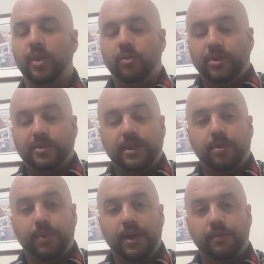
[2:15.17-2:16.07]
We spend
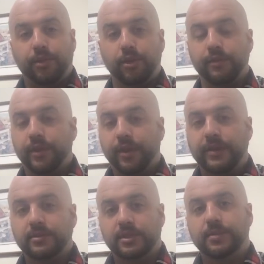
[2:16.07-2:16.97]
about a third of our
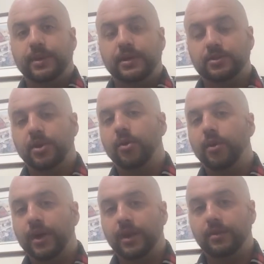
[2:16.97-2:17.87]
lives sleeping,
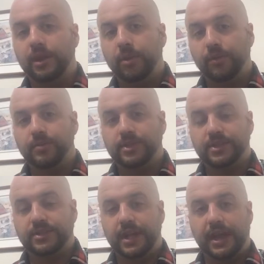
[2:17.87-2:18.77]
so anywhere from
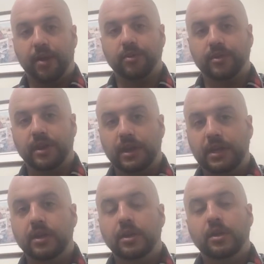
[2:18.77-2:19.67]
6 to 8 hours a
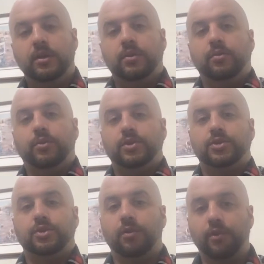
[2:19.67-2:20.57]
night,
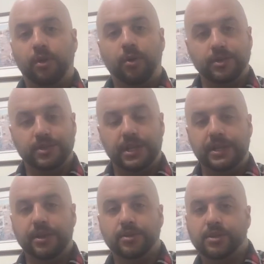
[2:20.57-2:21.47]
which over the course of
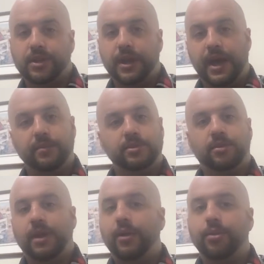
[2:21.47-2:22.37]
10 years can add up
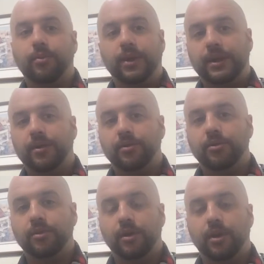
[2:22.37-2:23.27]
to around 3
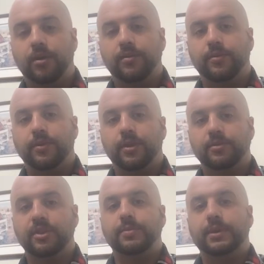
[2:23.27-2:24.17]
years of
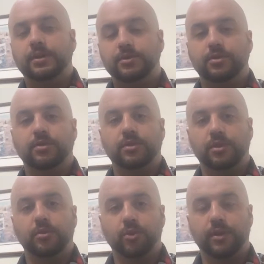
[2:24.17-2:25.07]
sleeping. So
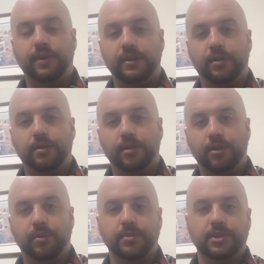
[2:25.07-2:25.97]
25 to
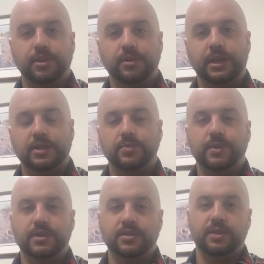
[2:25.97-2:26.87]
33% of your day is
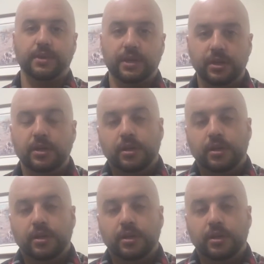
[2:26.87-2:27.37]
spent sleeping.